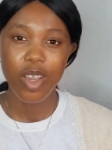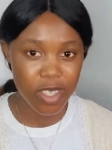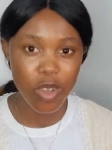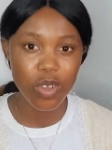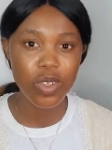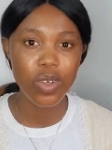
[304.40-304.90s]

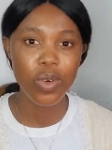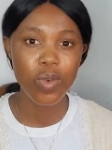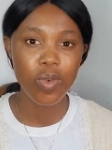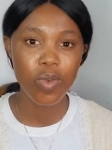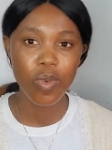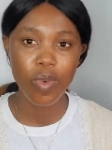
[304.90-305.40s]
it's
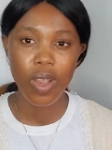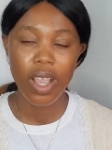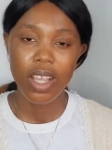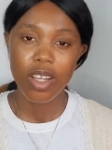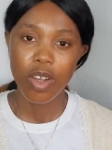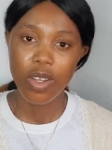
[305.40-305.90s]
also
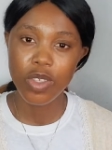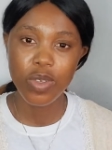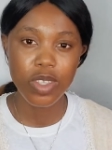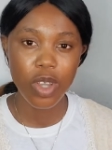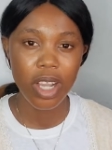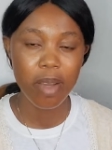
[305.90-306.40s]
going
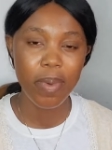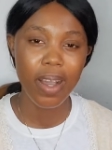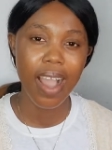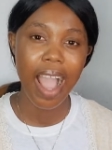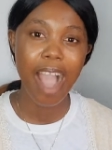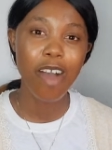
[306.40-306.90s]
to talk
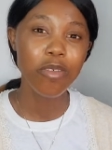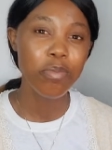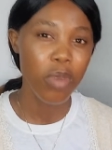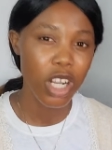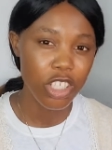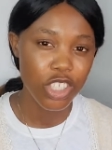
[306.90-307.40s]
about how
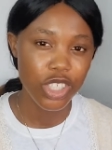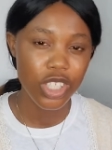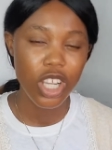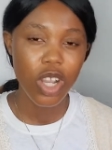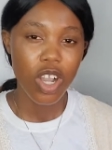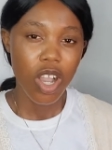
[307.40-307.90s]

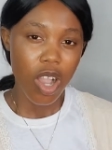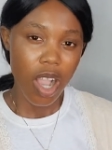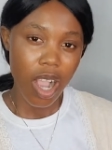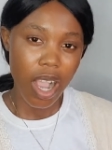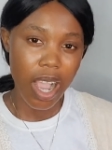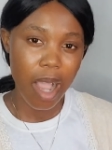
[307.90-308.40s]
much
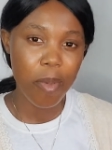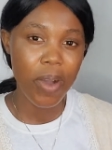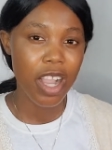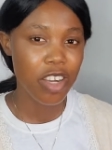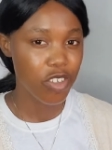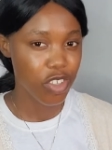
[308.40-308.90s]

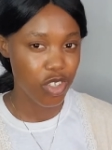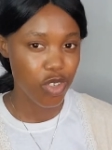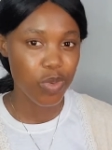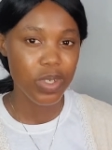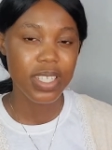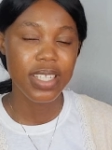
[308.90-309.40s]
carbohydrates
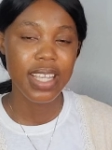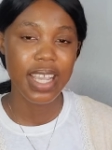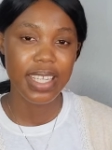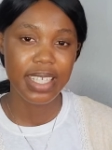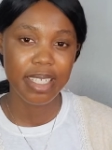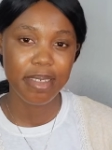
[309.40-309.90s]
you would
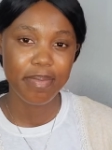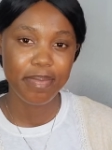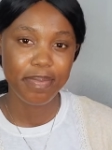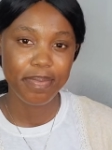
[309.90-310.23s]
take.